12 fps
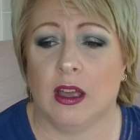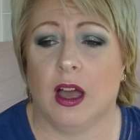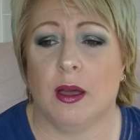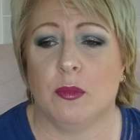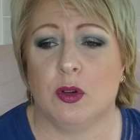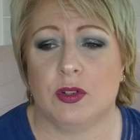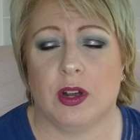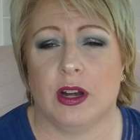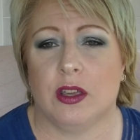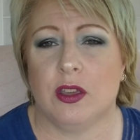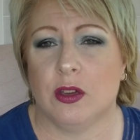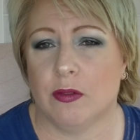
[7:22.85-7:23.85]
I'm more trying to
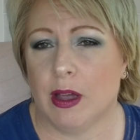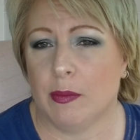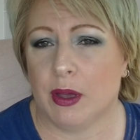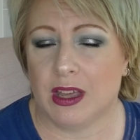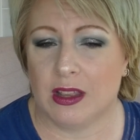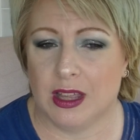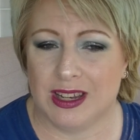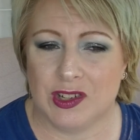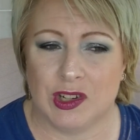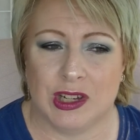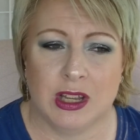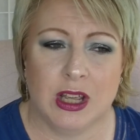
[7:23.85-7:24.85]
curate my collection.